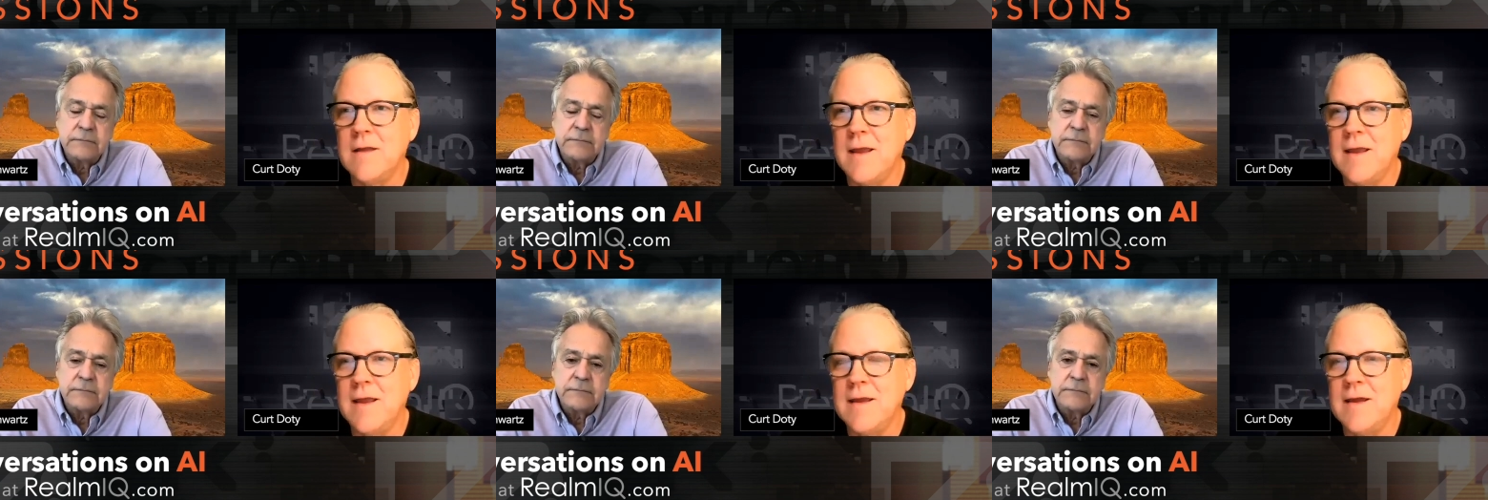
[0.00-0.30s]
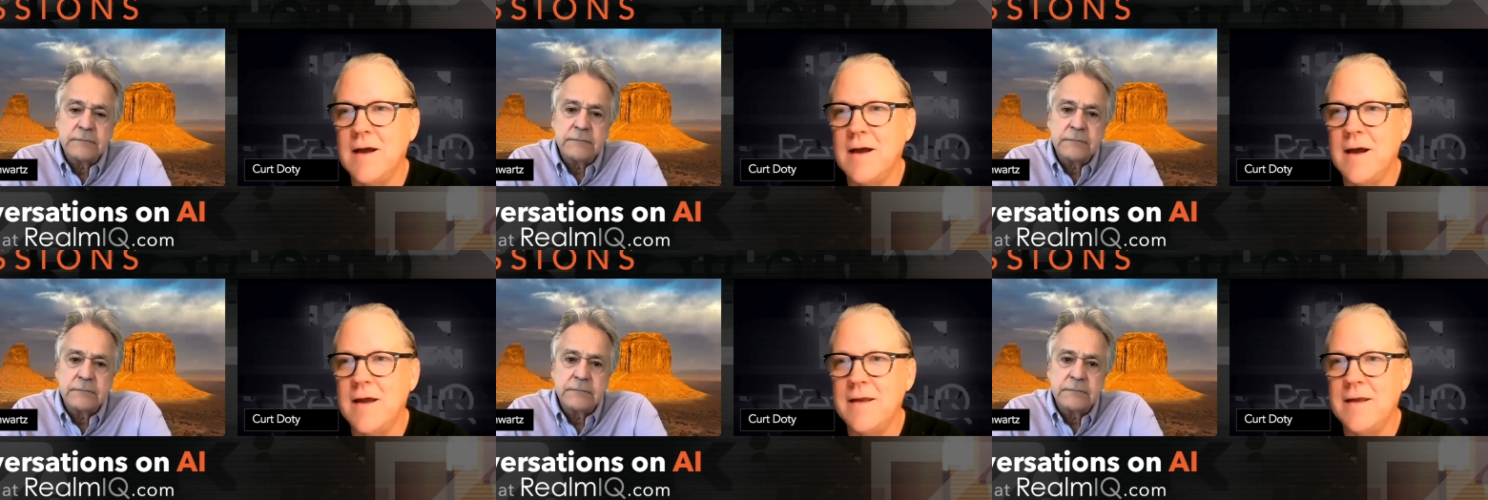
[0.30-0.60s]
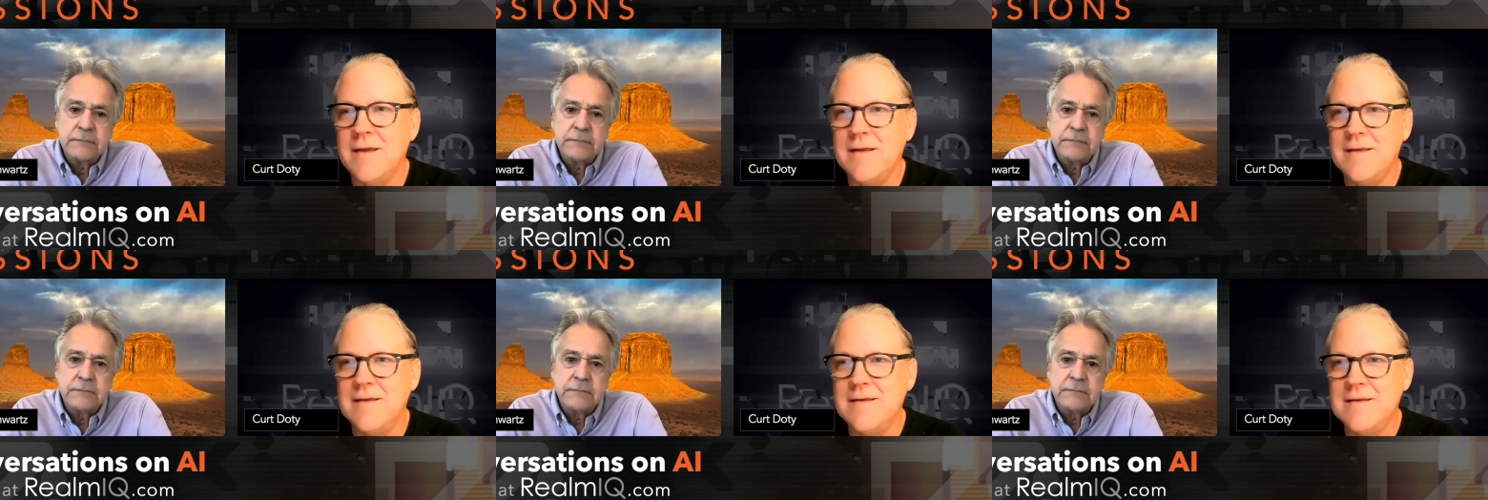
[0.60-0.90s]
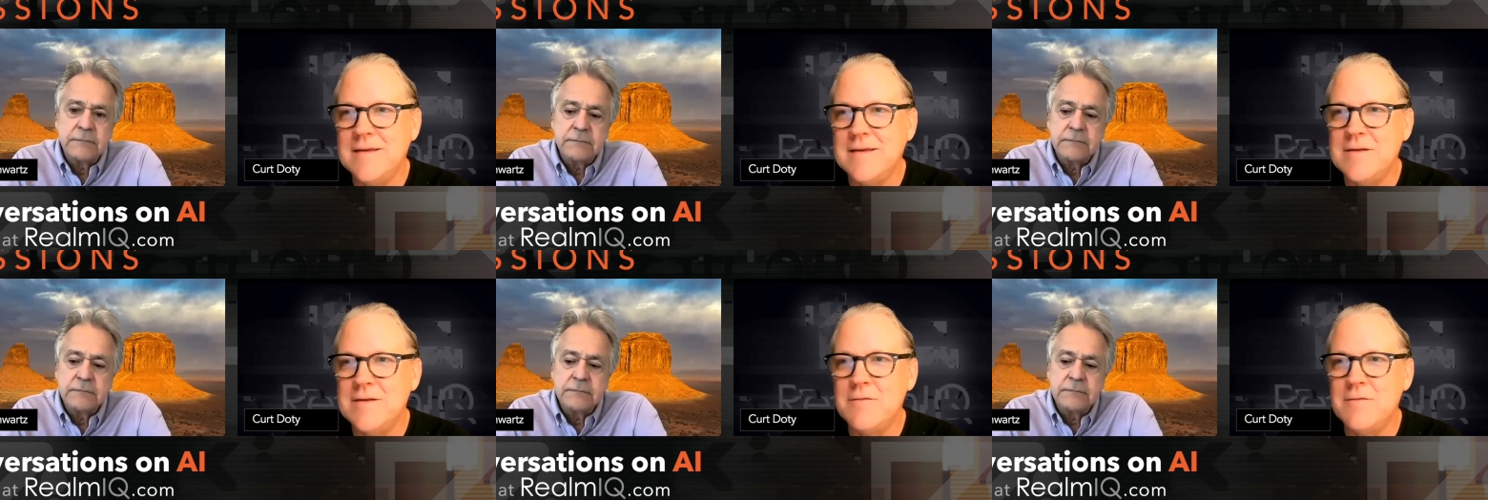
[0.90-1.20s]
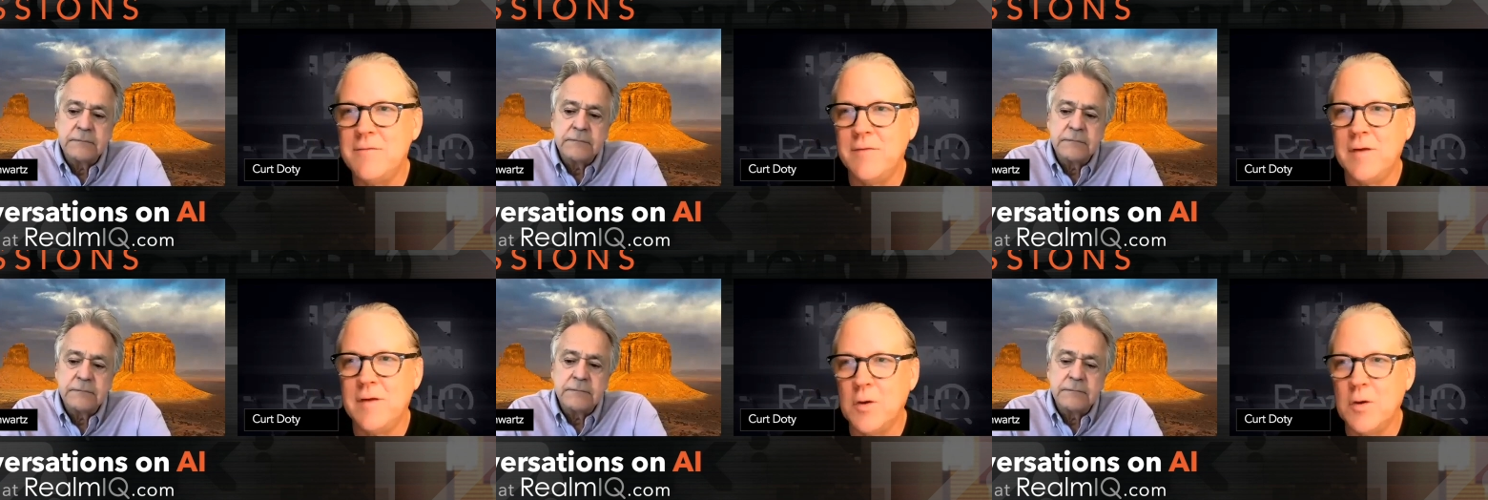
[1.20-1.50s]
Speaker 1: AI in
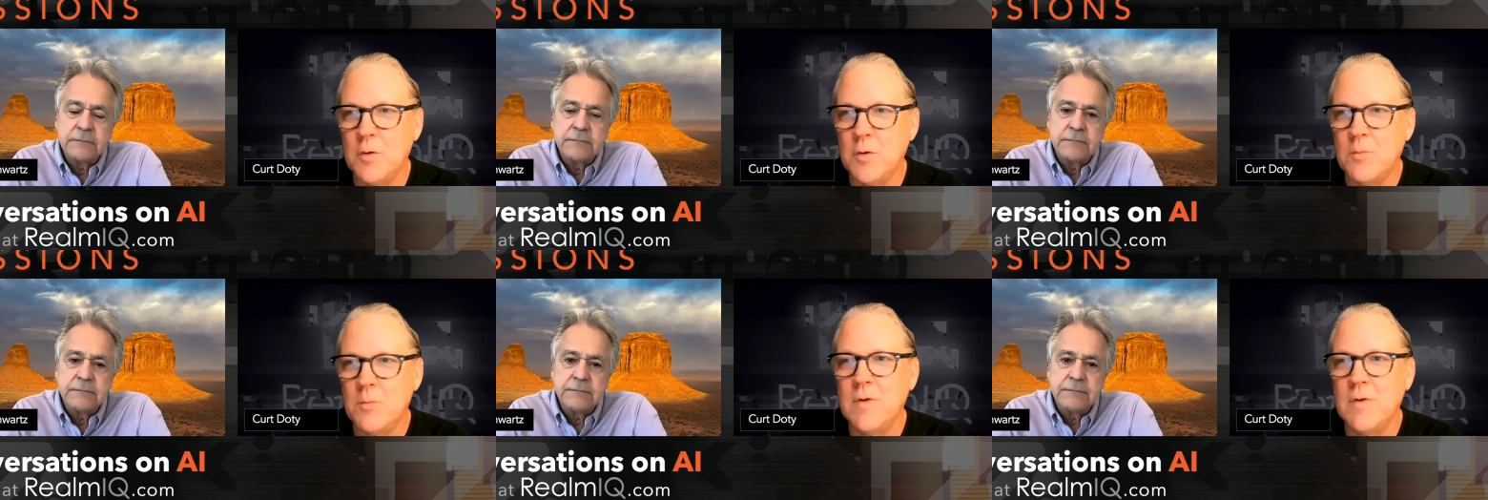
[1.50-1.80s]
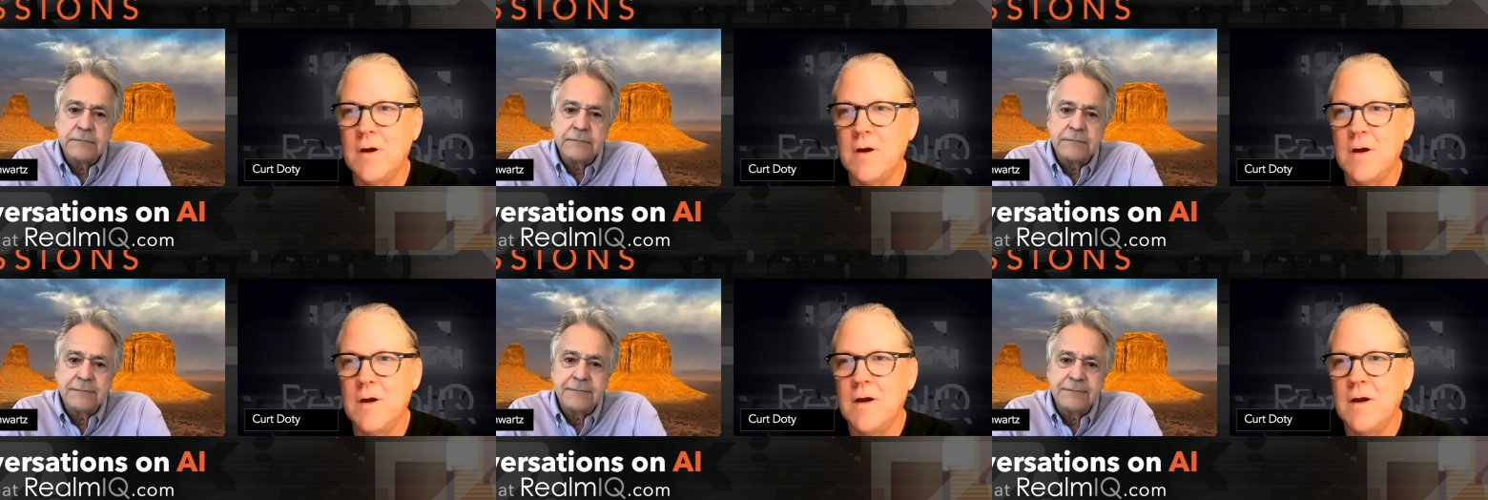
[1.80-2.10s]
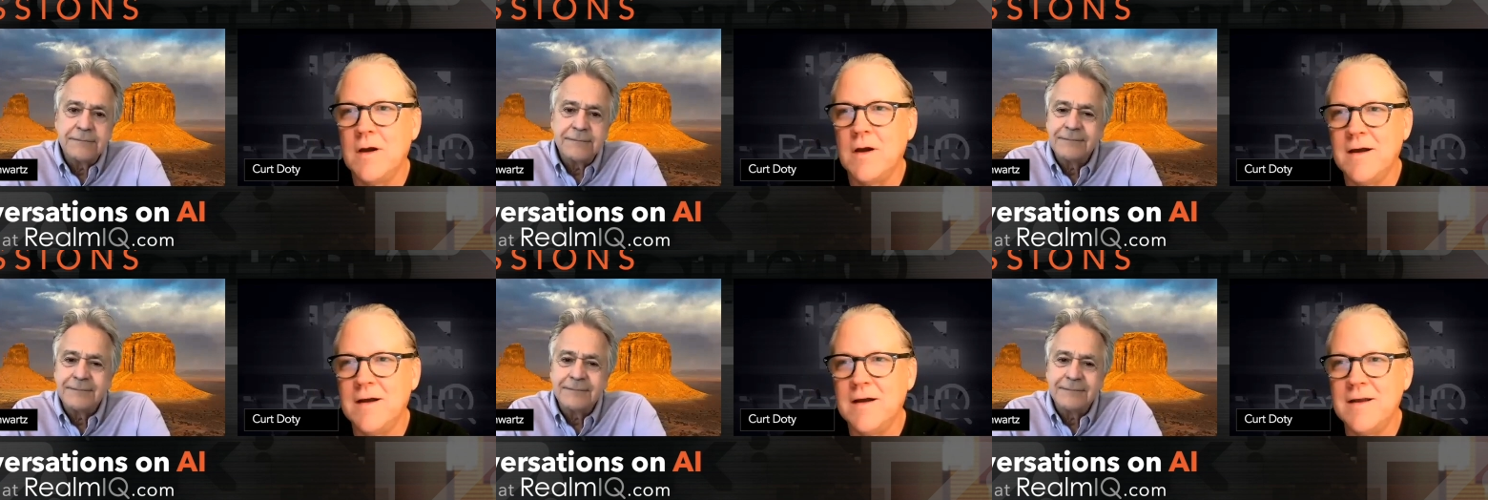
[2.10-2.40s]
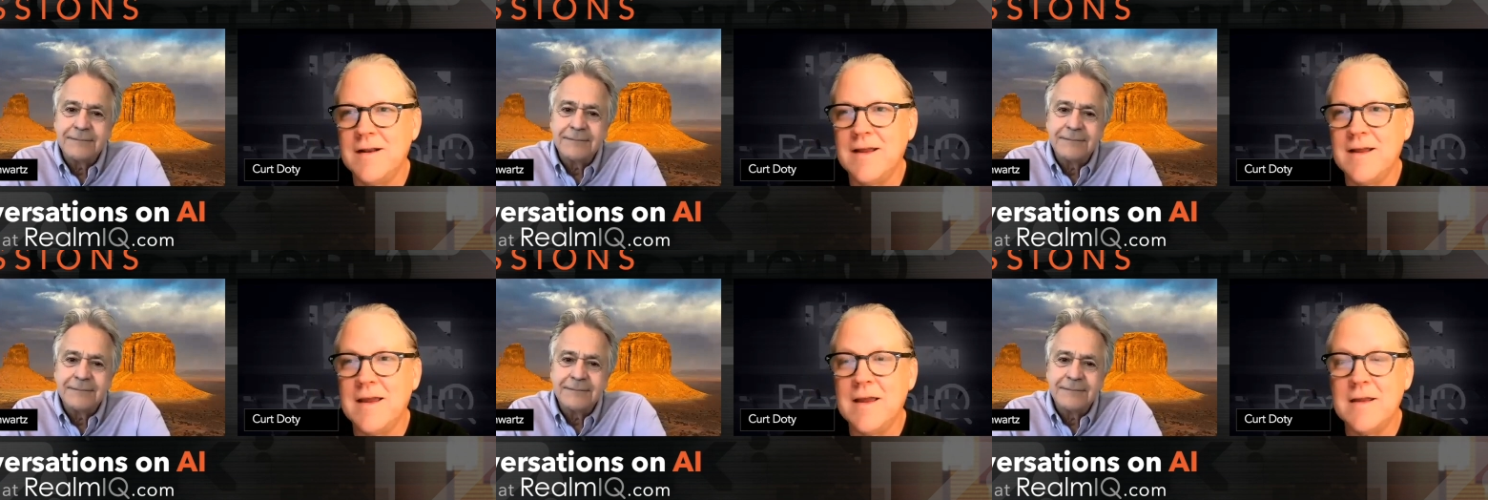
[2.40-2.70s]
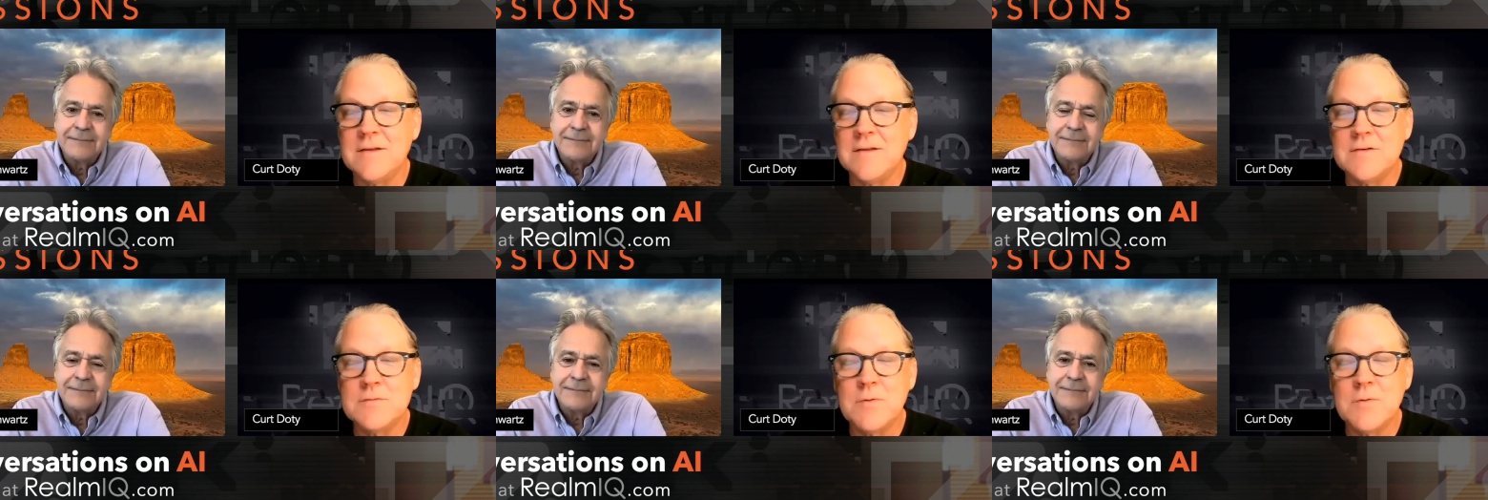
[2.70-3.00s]
film? And I just